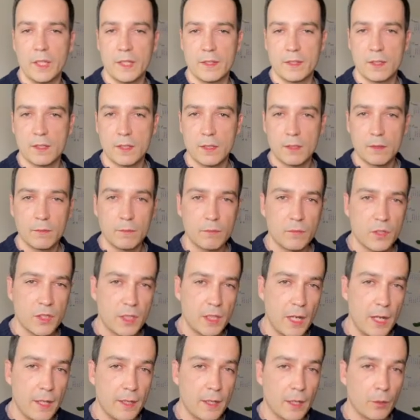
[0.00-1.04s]
Let's
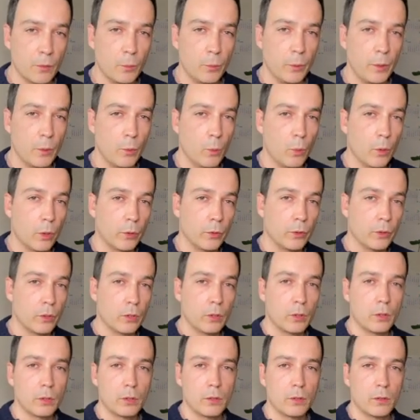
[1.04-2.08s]
say that we
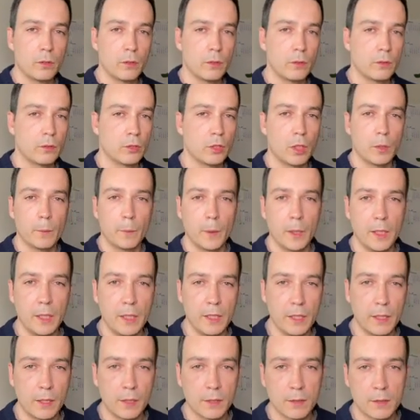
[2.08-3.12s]
want some
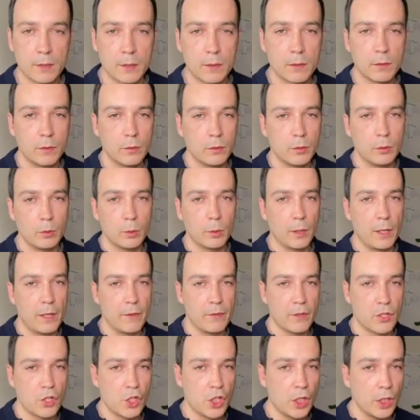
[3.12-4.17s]
kings to
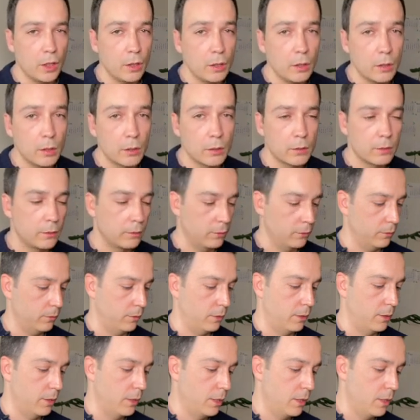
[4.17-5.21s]
have a shield.
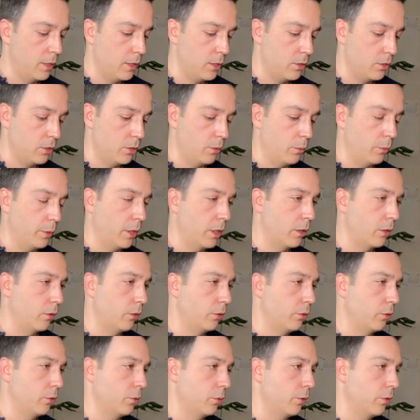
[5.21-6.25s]
So we are
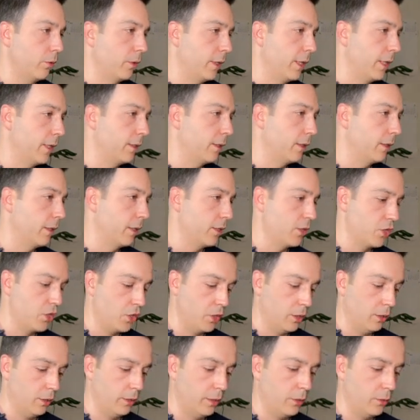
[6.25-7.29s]
going to create a
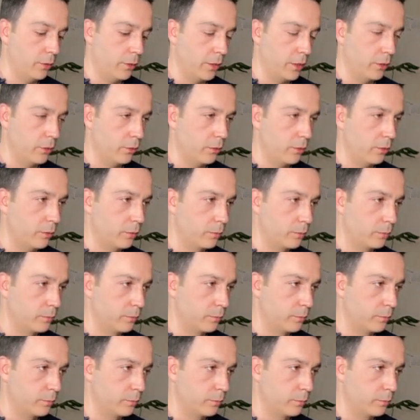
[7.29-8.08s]
shield decorator,